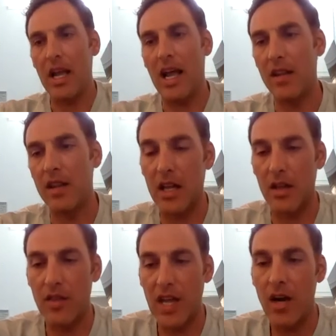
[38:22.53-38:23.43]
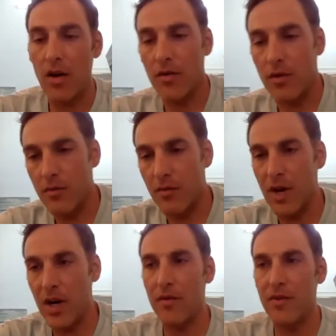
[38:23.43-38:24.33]
And they are
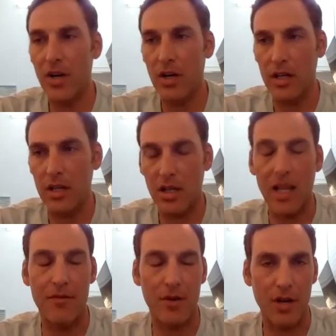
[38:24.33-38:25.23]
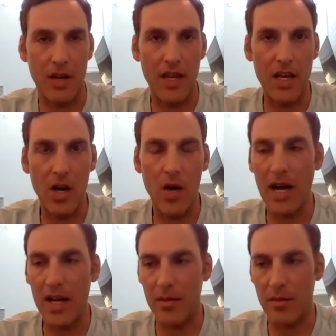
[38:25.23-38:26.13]
very, very clever, and they know
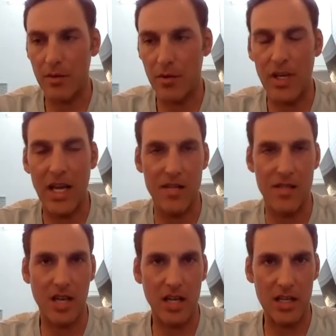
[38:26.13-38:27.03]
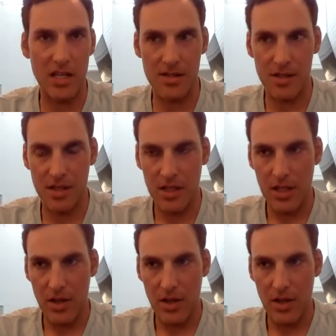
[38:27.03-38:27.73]
how to create studies